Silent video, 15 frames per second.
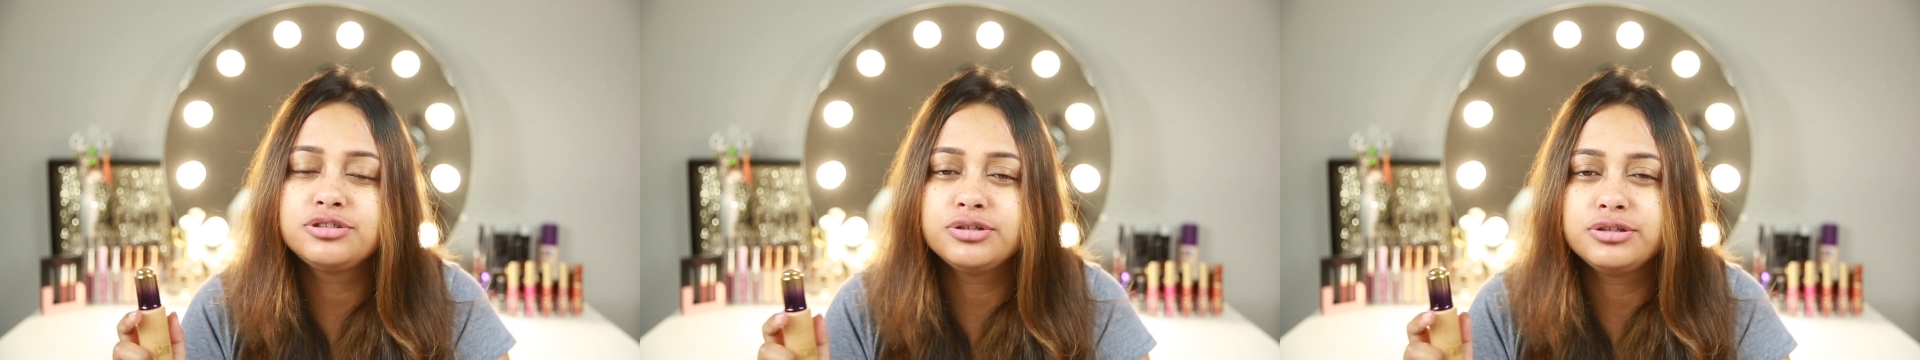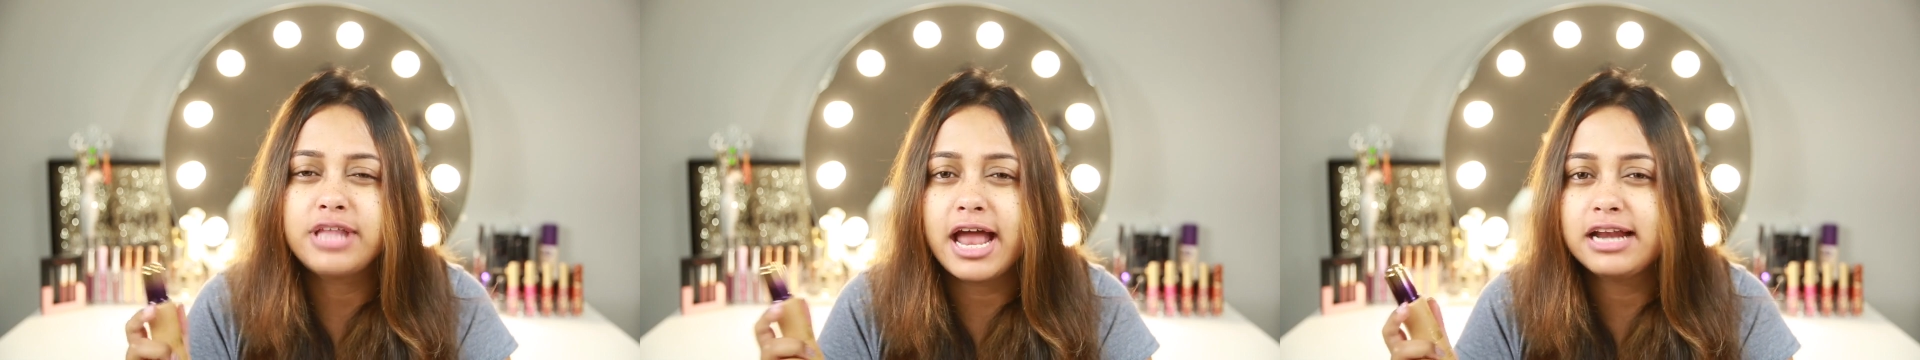
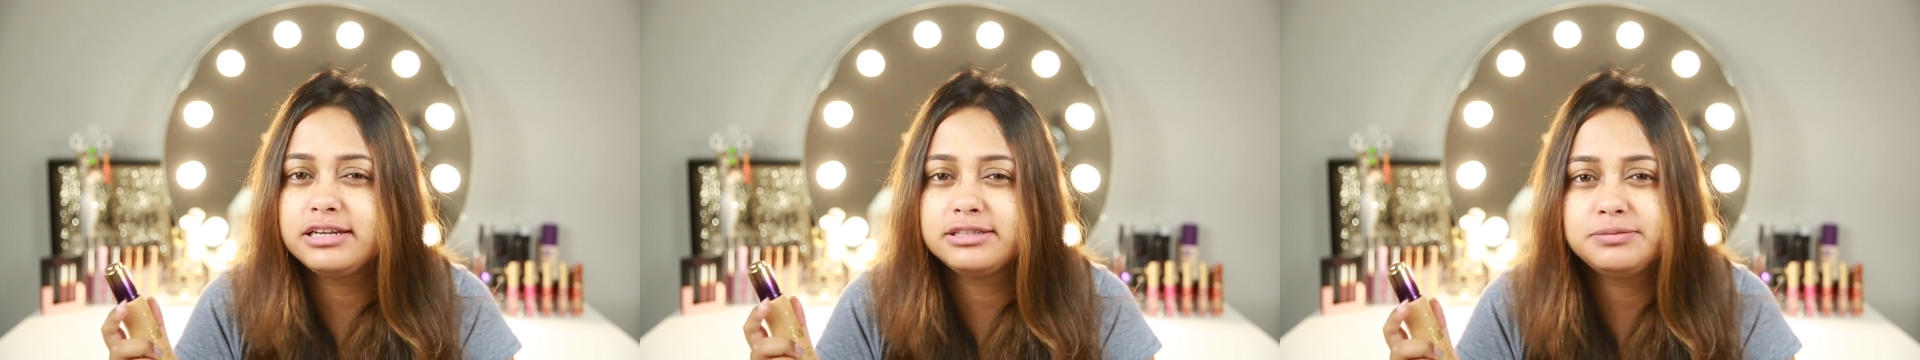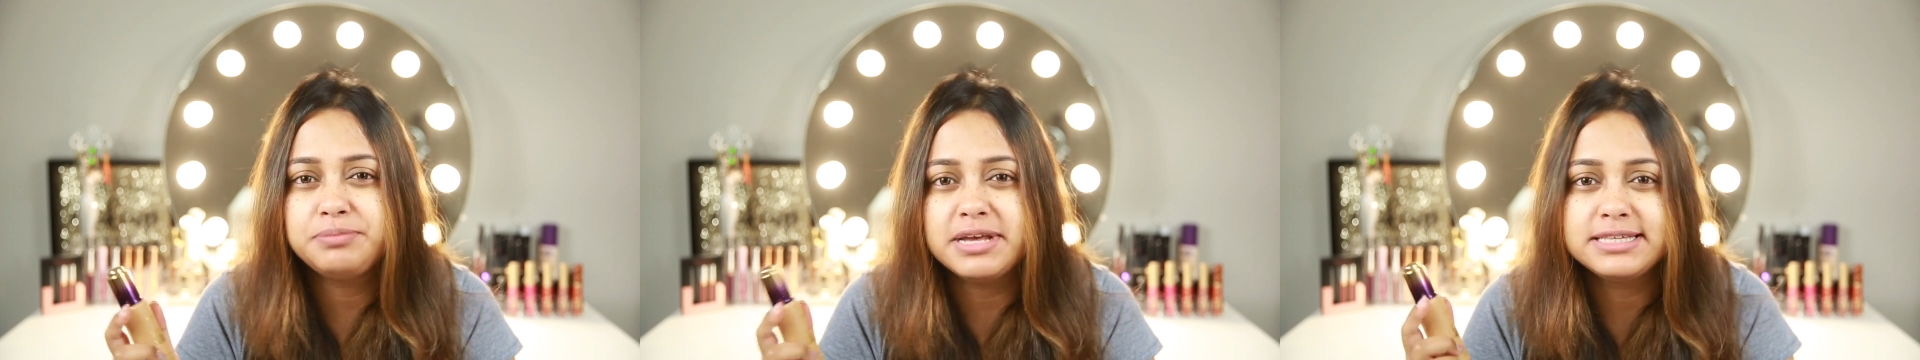so
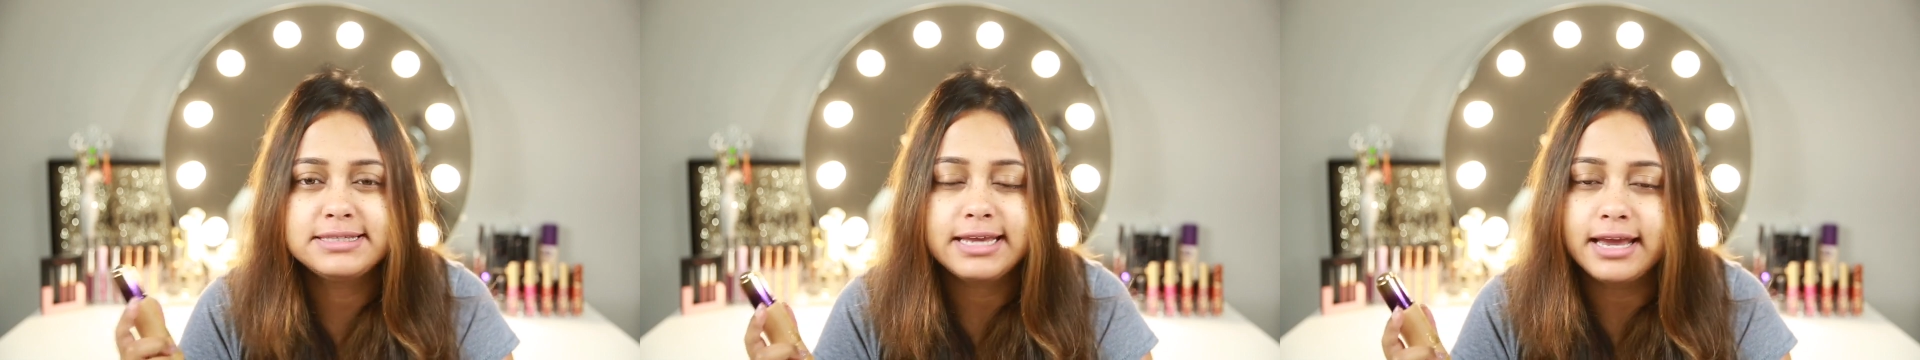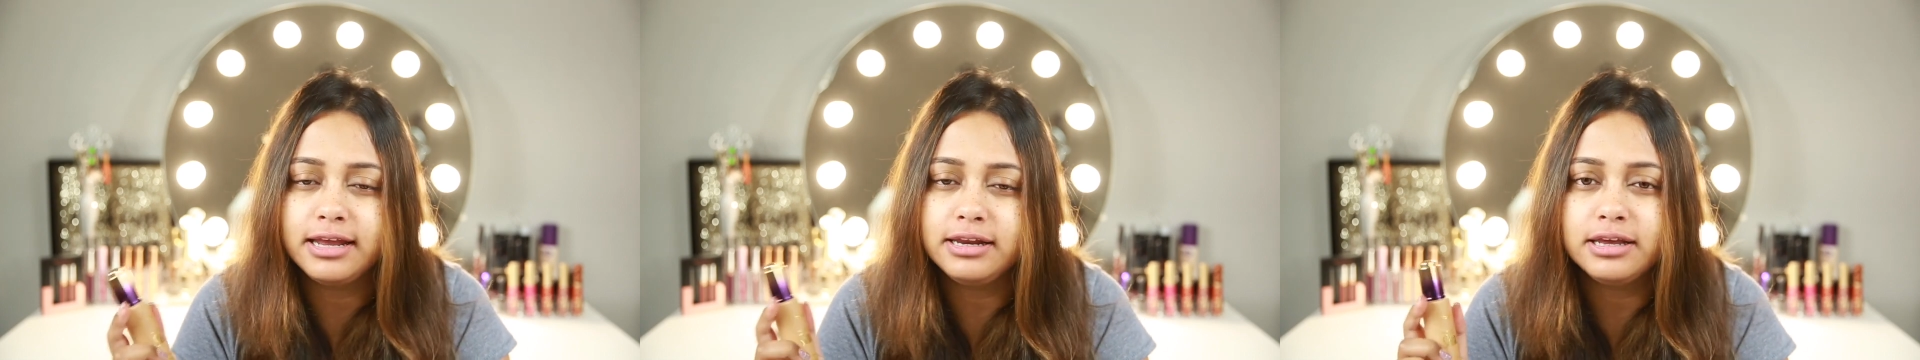that's
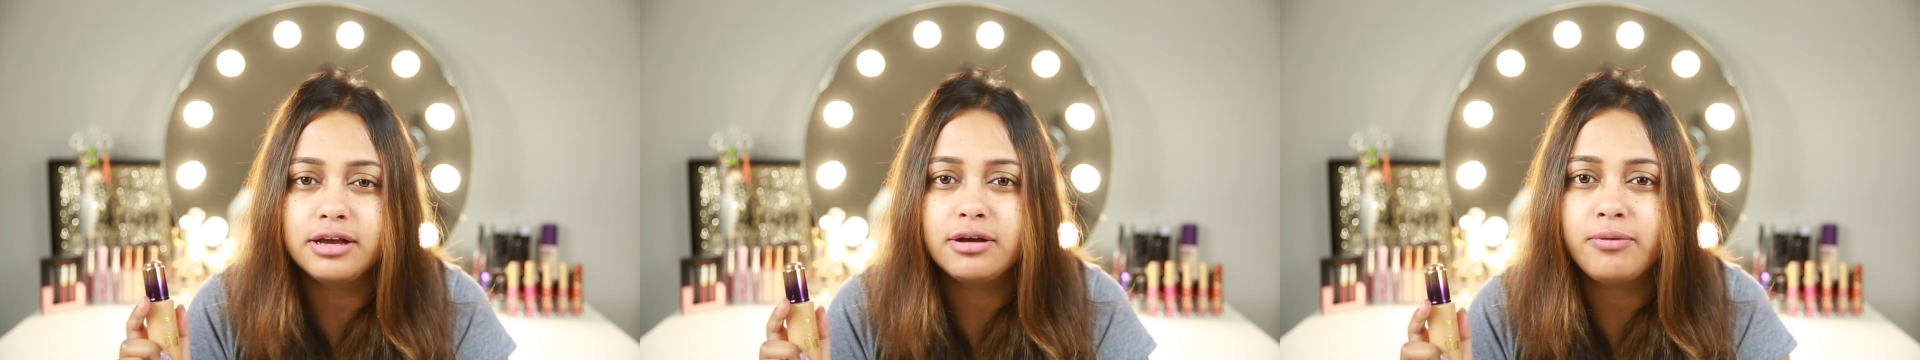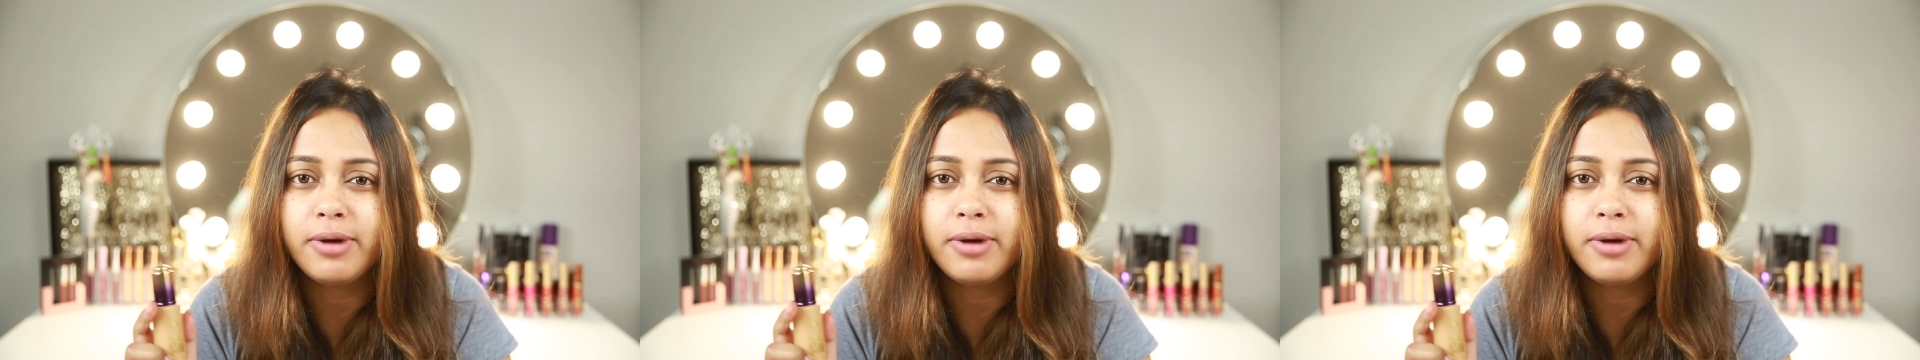basically